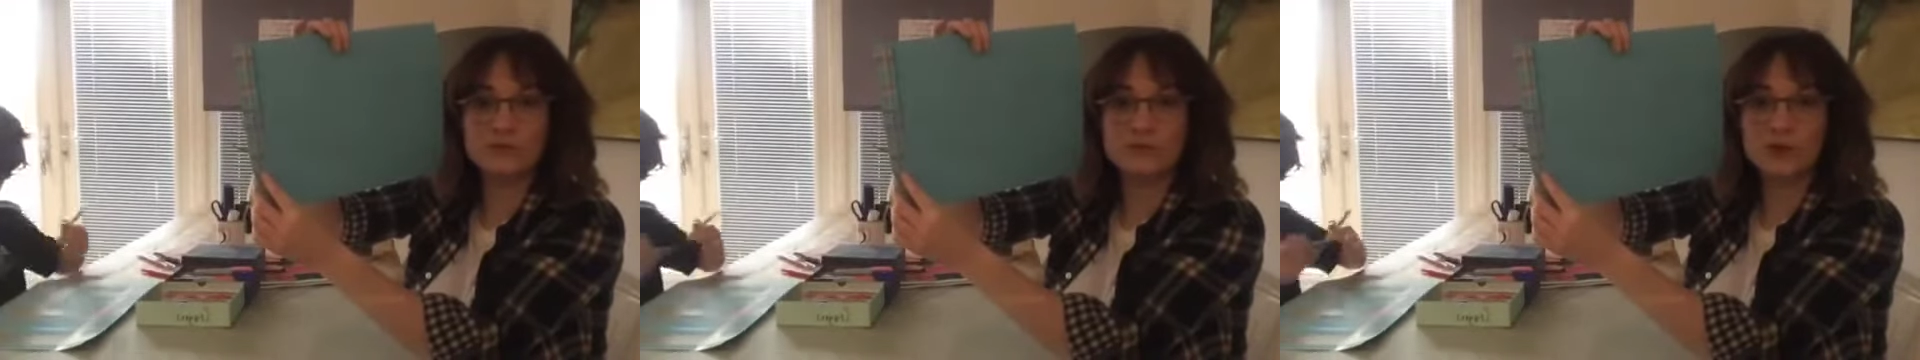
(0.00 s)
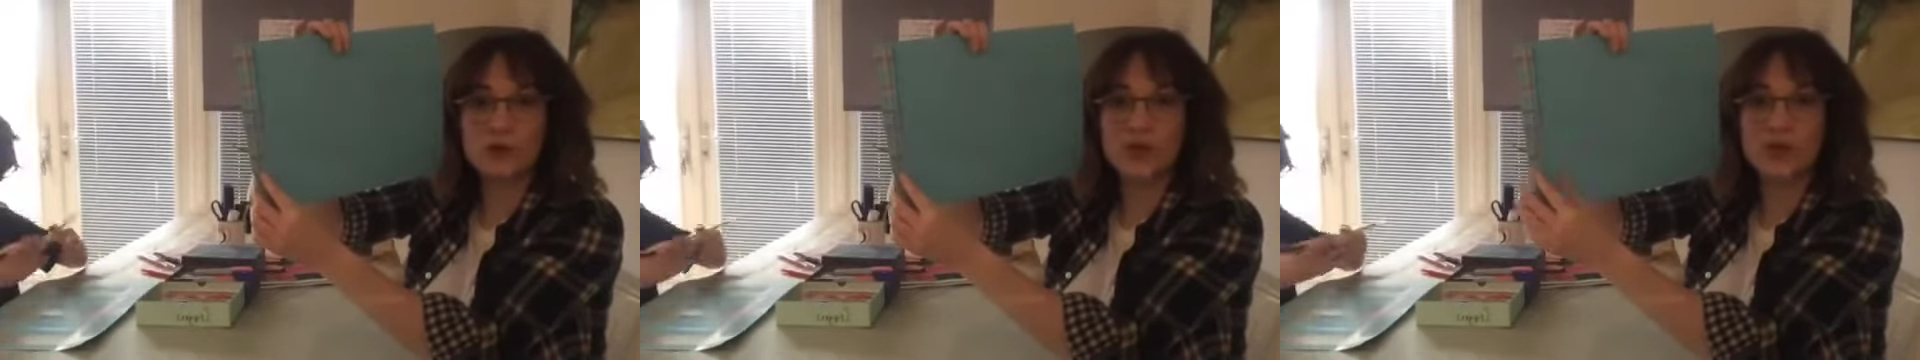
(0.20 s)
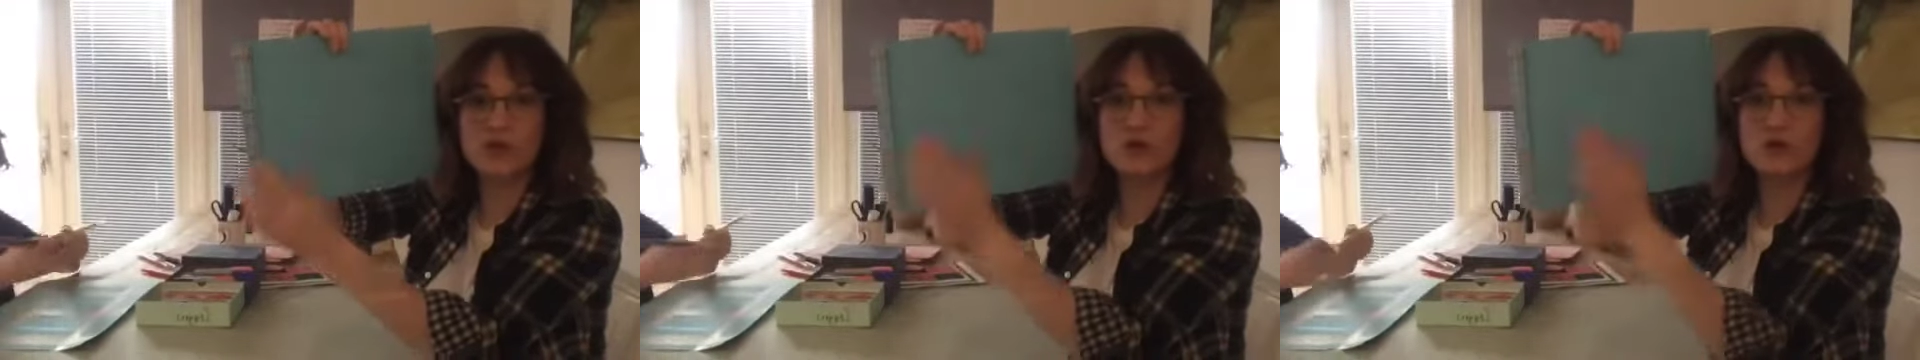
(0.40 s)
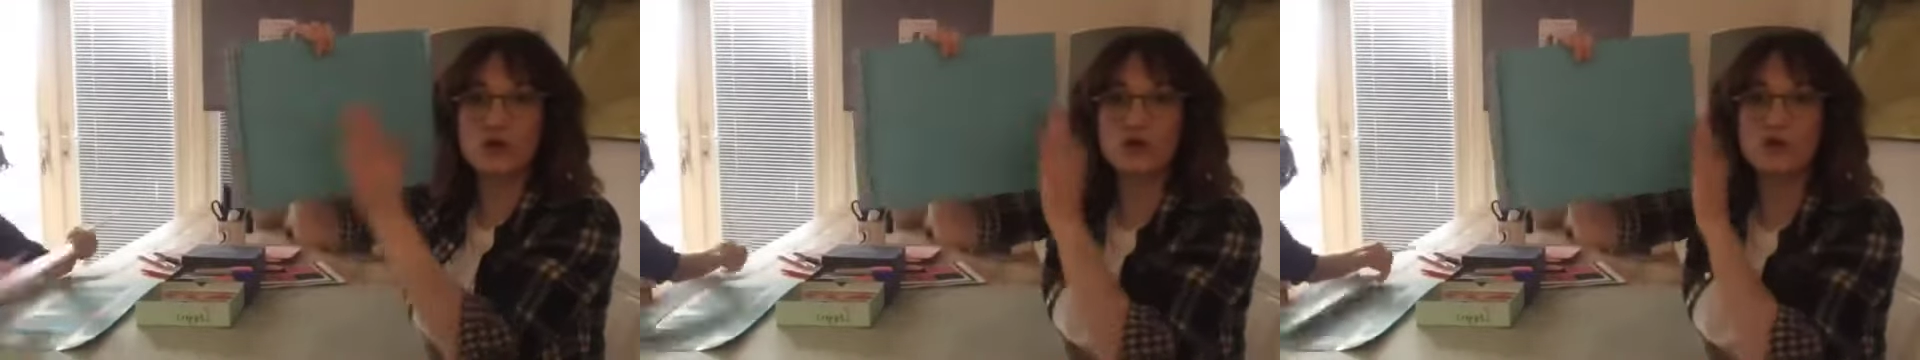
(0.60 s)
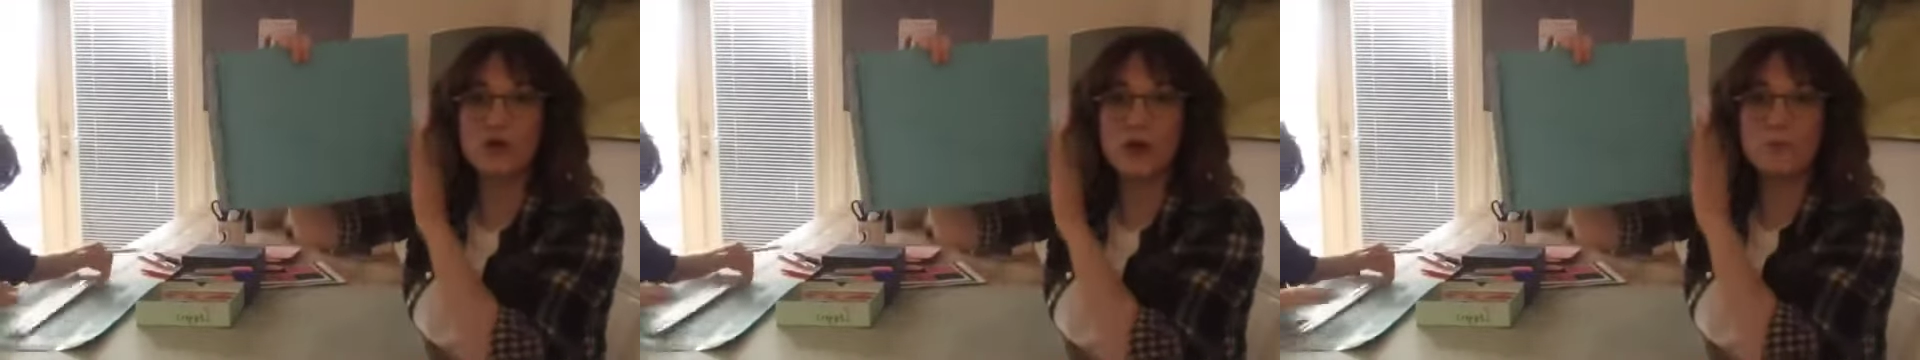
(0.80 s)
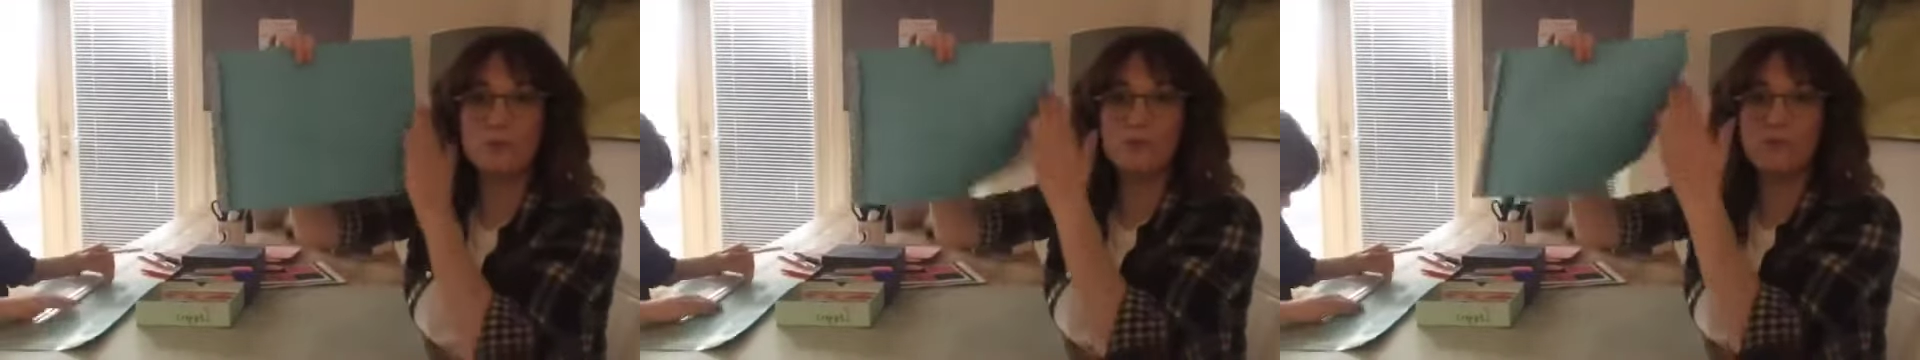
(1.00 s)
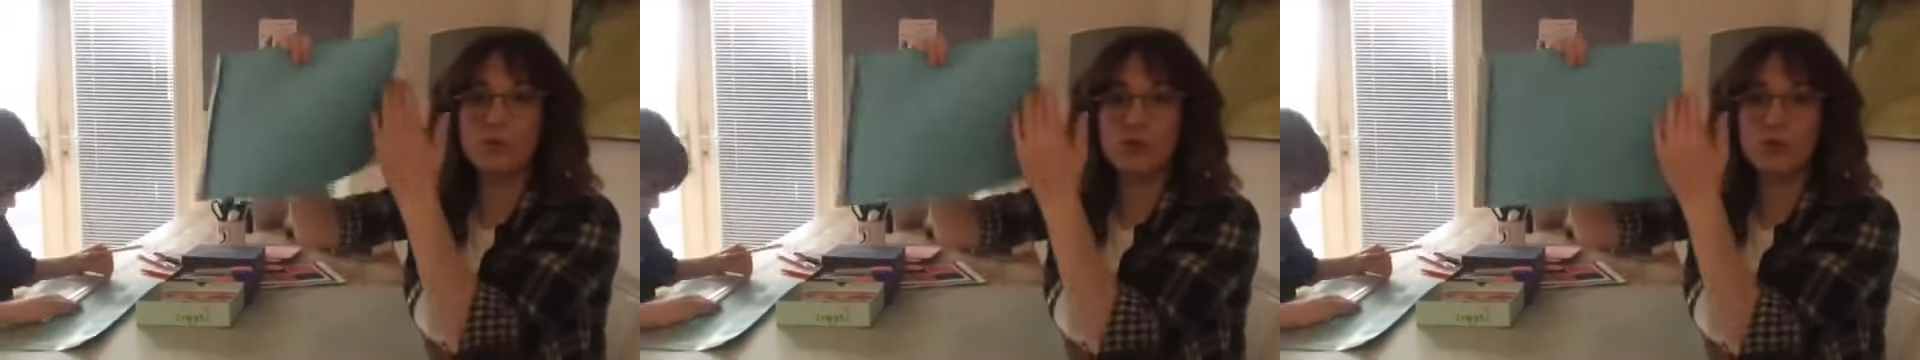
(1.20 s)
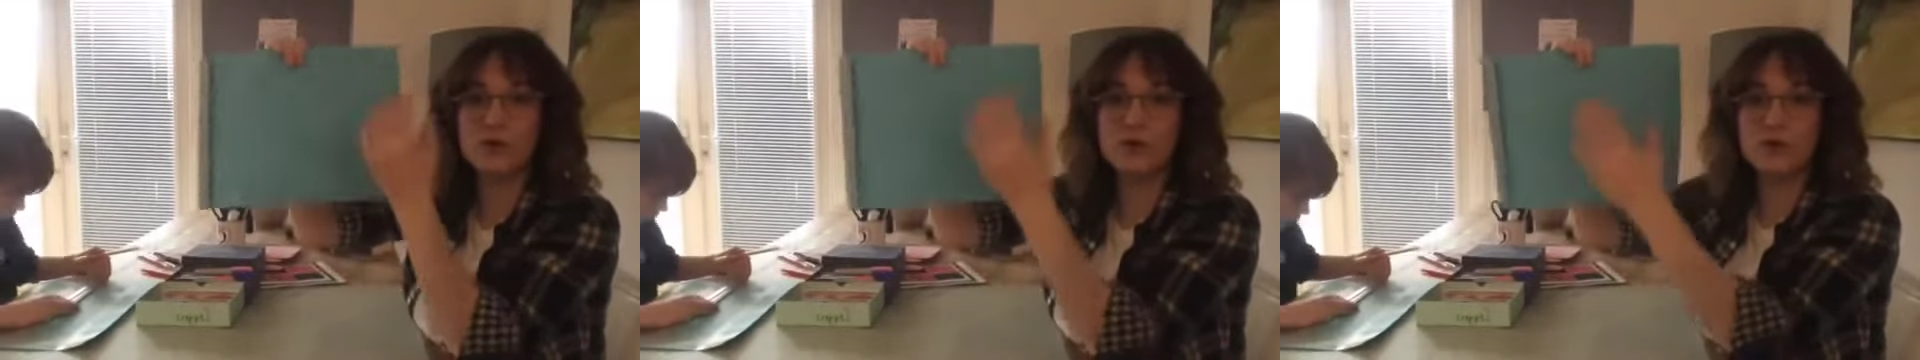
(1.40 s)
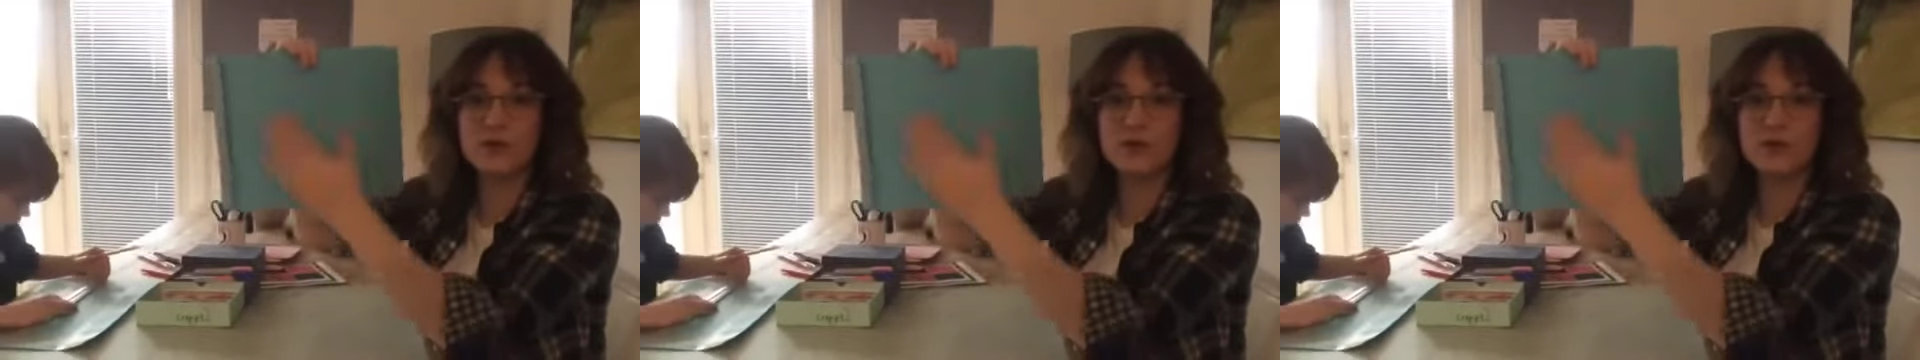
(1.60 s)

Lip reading: Okay, and you're going to do that on both